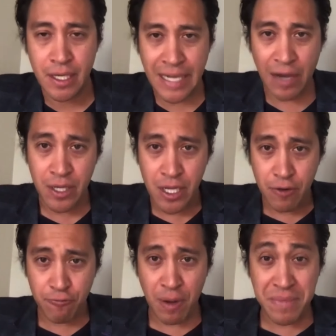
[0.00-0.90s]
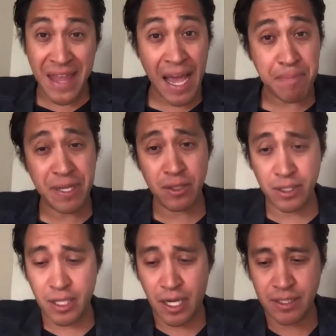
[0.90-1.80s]
Now, from that pillar
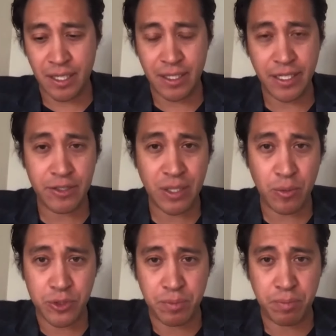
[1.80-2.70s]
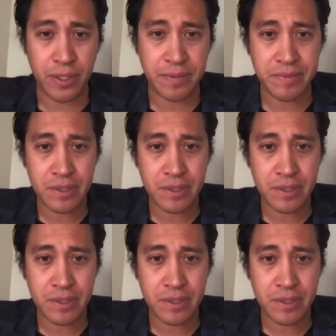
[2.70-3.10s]
content, here's how it was deployed.